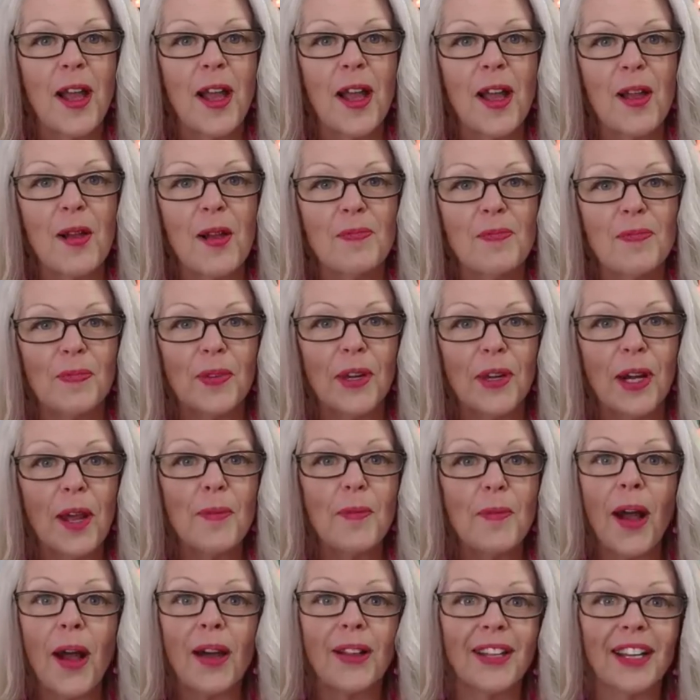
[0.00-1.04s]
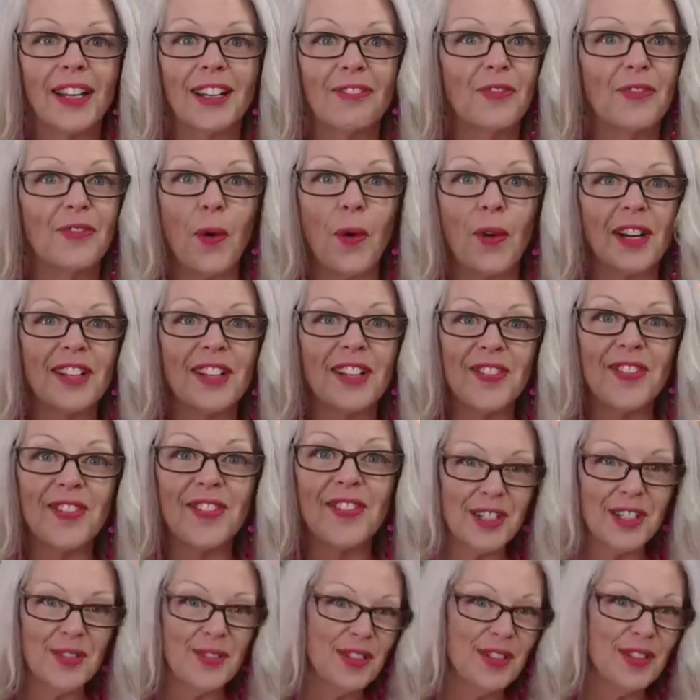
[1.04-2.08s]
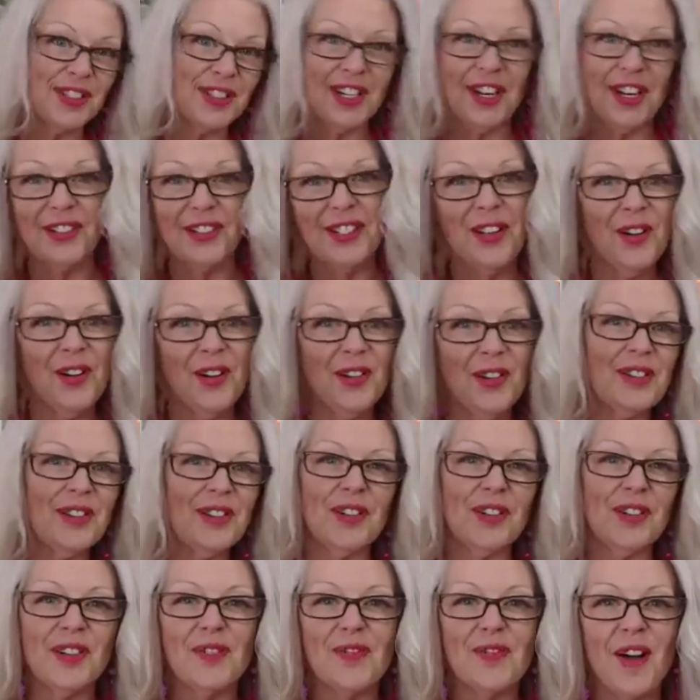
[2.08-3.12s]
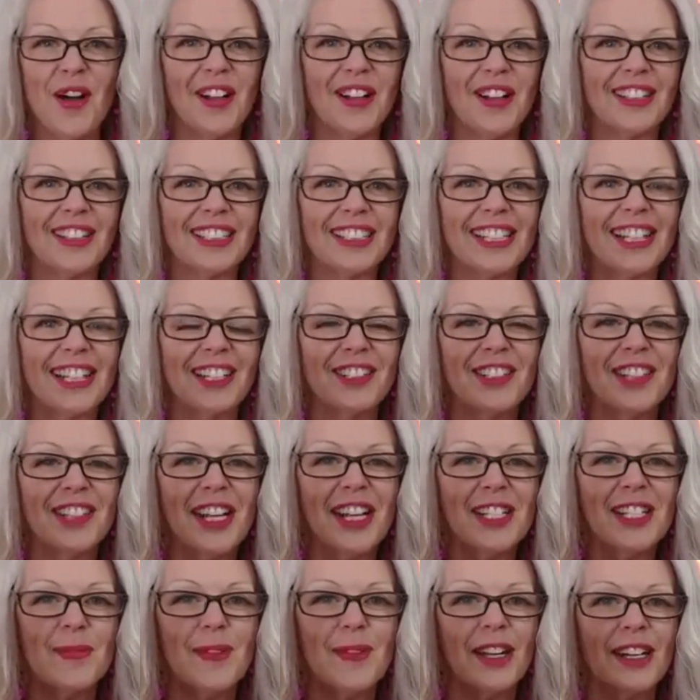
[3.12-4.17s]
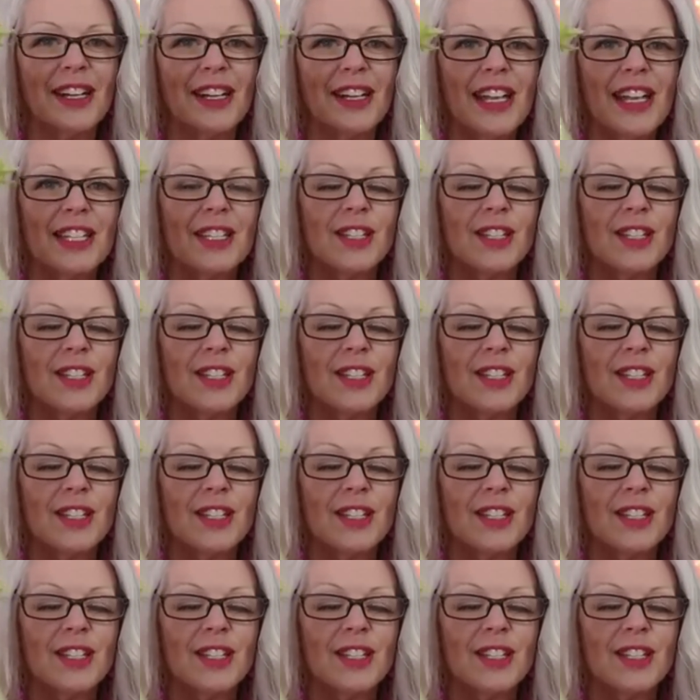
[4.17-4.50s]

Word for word: But I bought like 40 vegetables, and I was going through them all and telling you guys about it.